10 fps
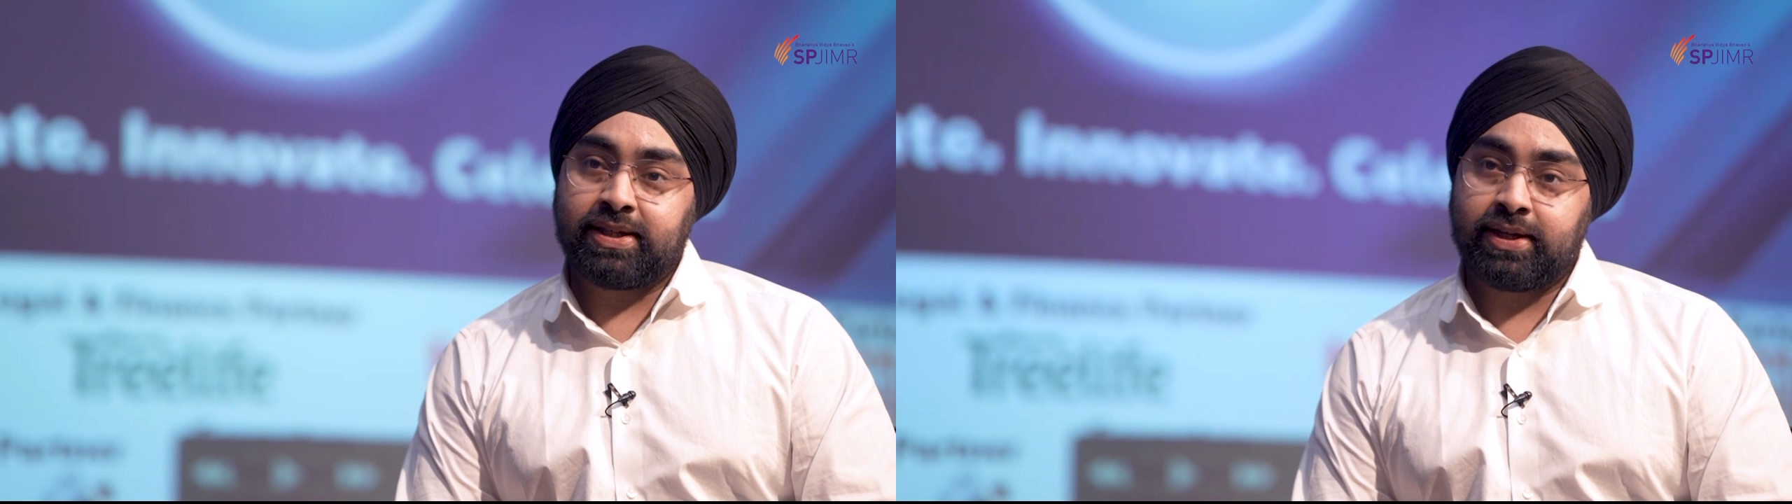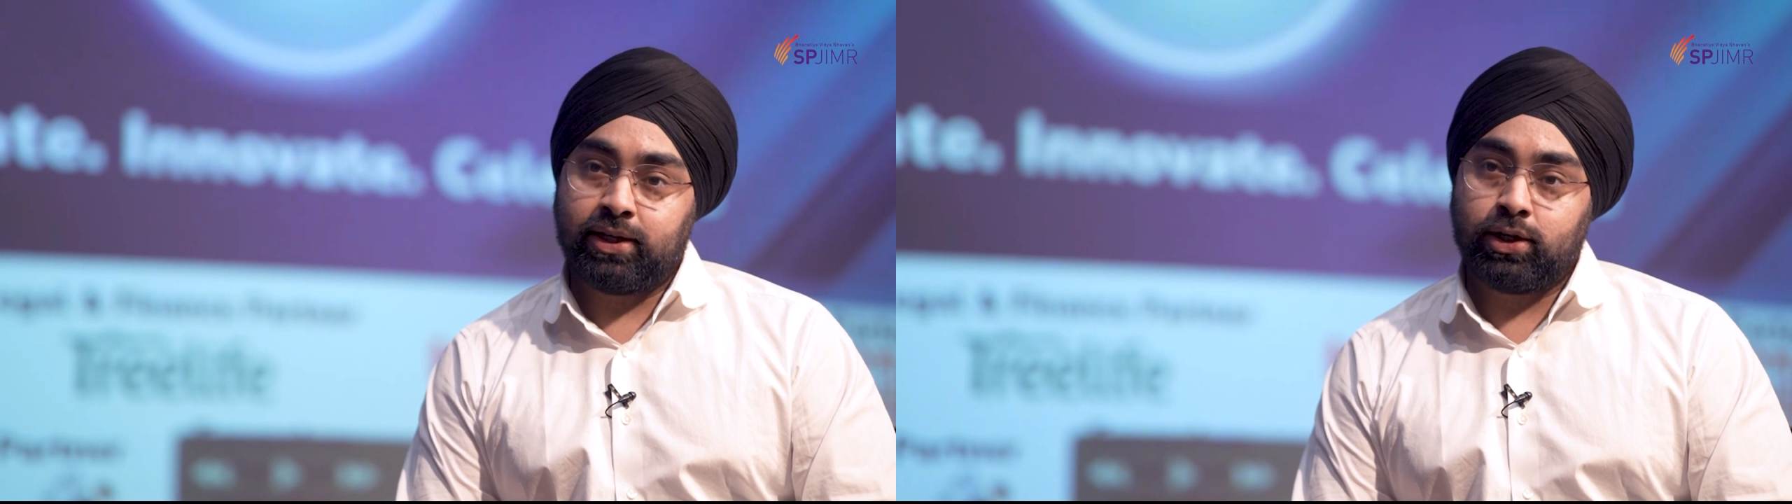
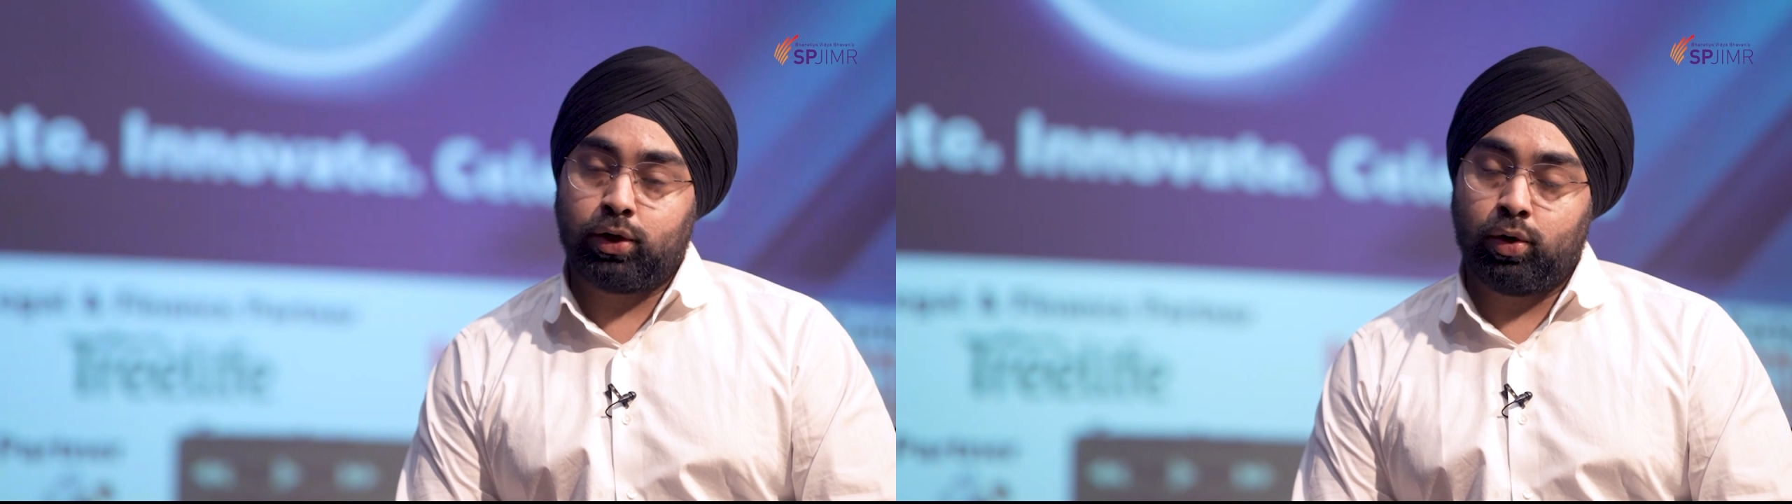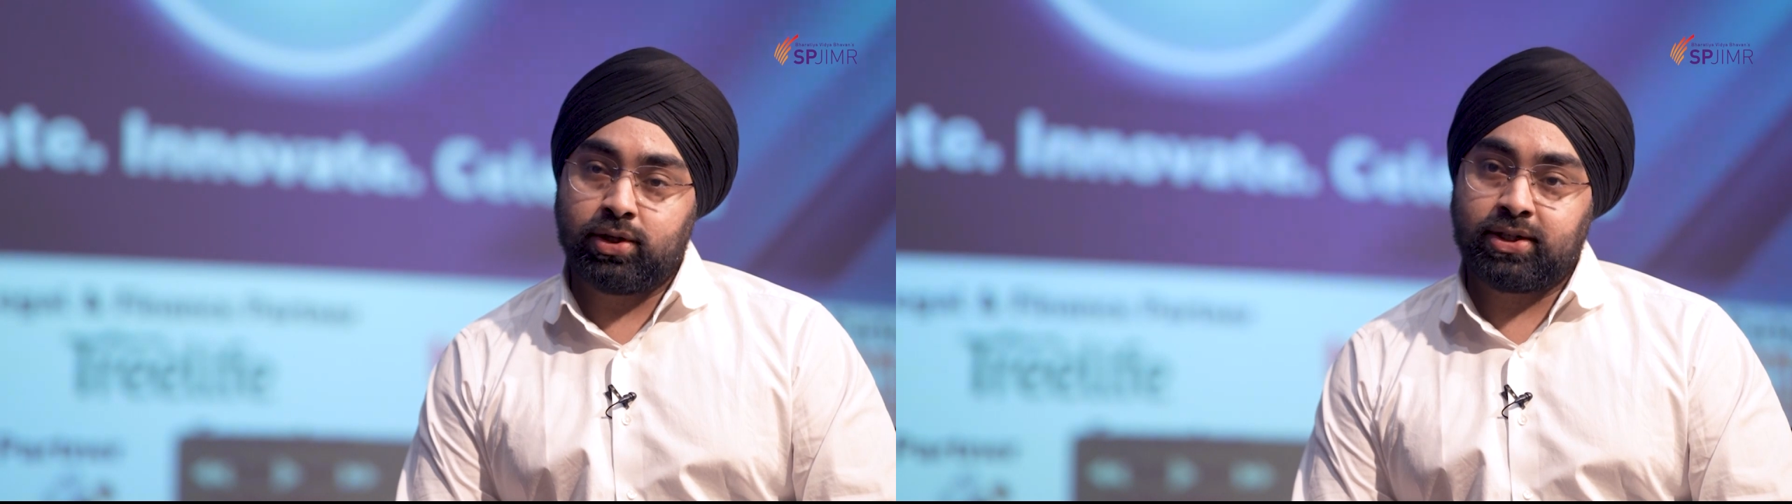stage
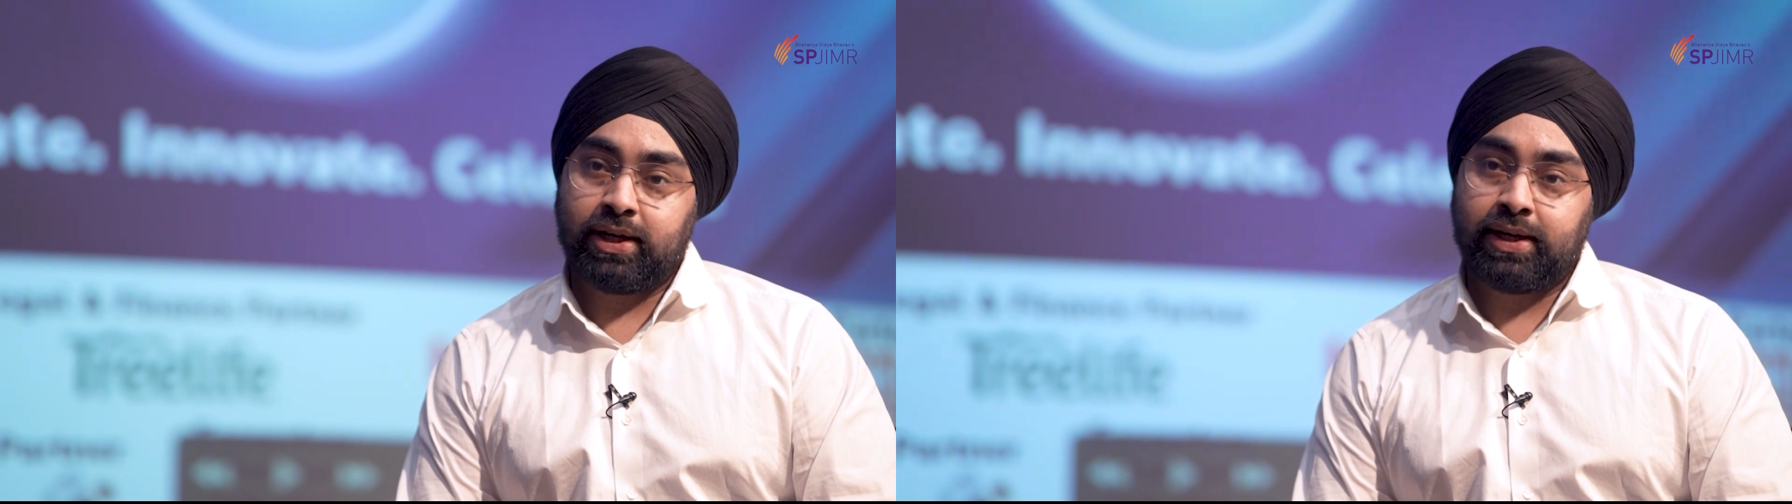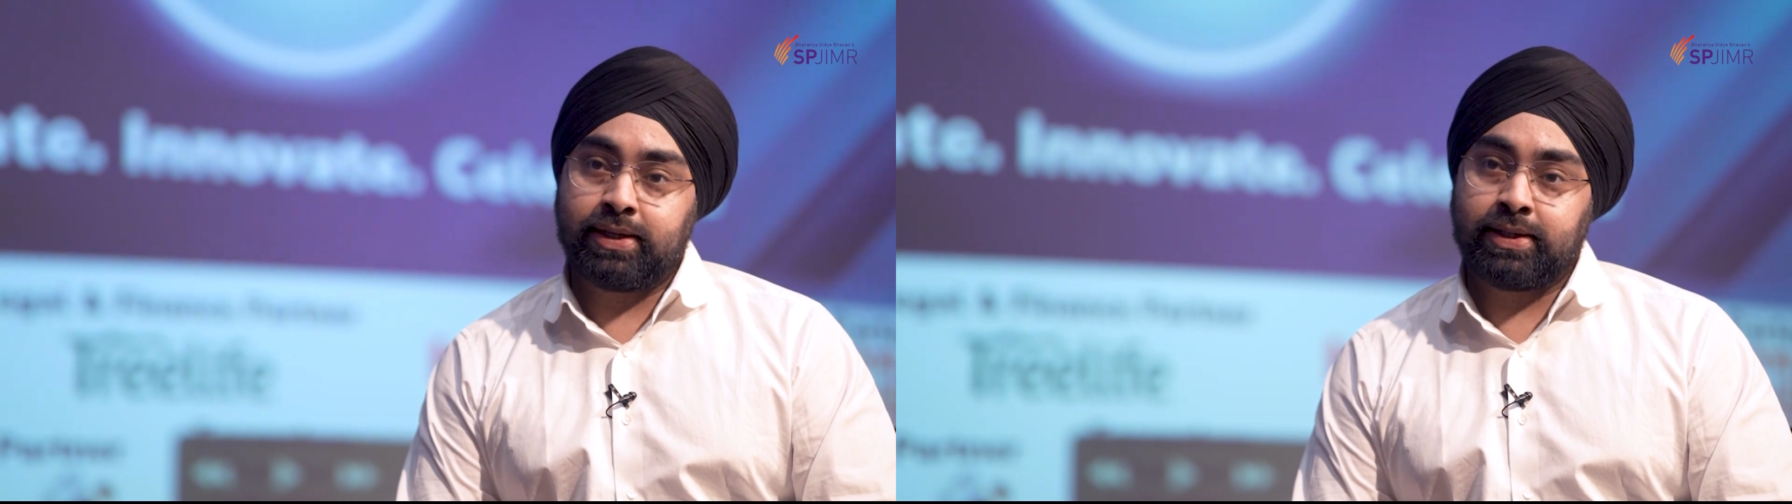agnostic,